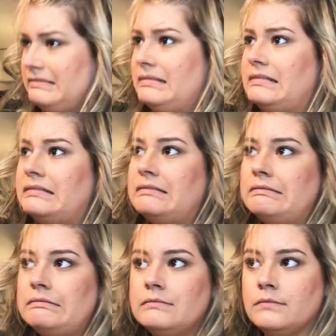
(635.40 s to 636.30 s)
Ooh,
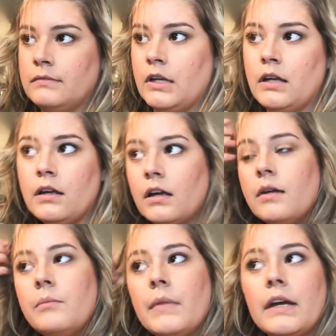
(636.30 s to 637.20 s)
I
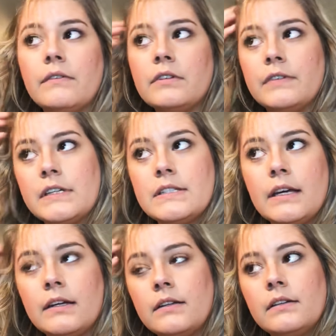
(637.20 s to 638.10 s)
might have to fix
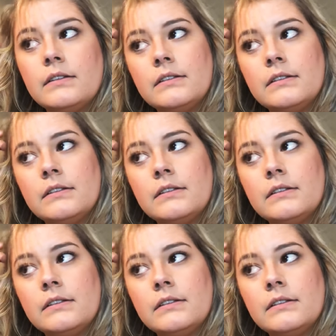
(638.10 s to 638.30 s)
that.